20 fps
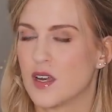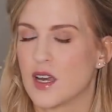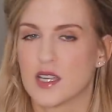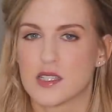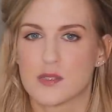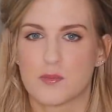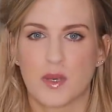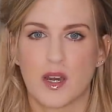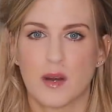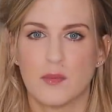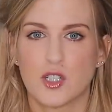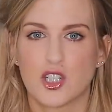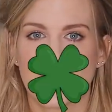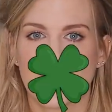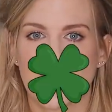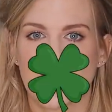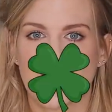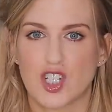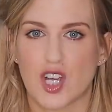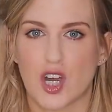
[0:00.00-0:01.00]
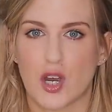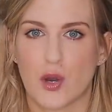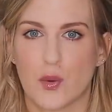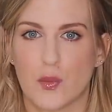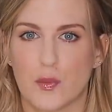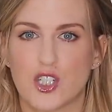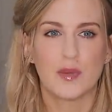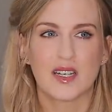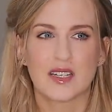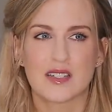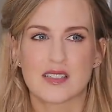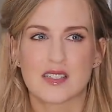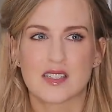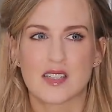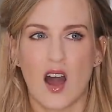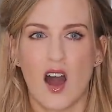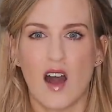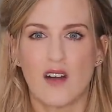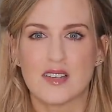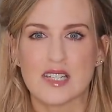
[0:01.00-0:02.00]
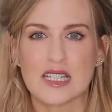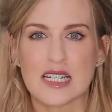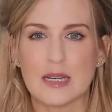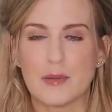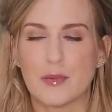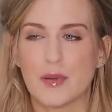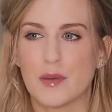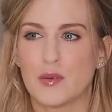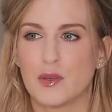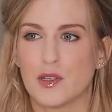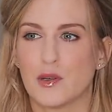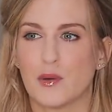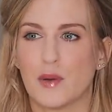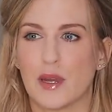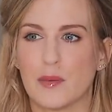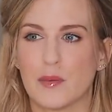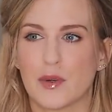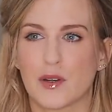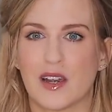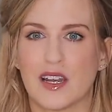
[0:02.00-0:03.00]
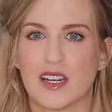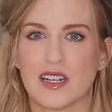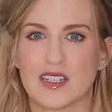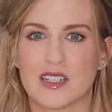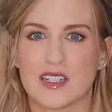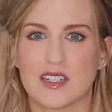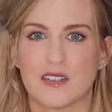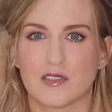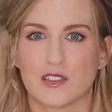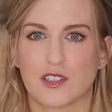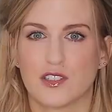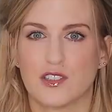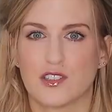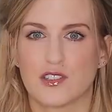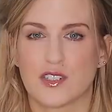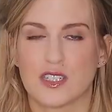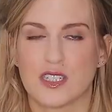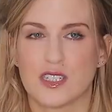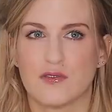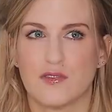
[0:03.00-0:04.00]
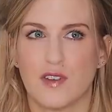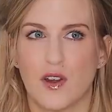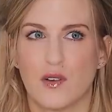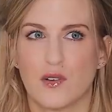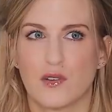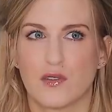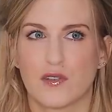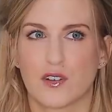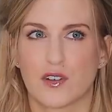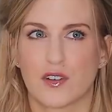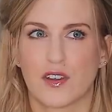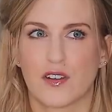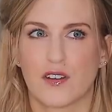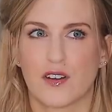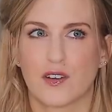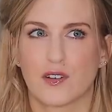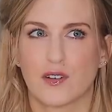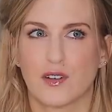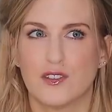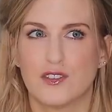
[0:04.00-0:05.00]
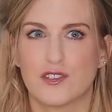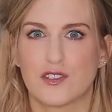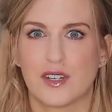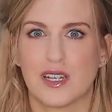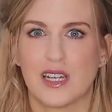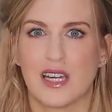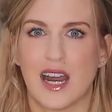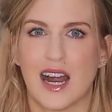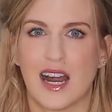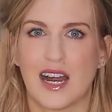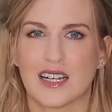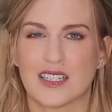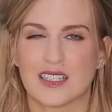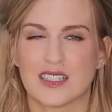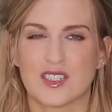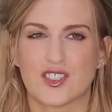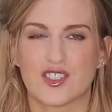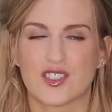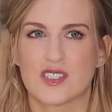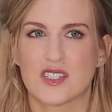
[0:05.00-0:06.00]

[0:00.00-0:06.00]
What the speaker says: It's become a shit show. Because obviously people who immigrate into different countries vote for their own country, and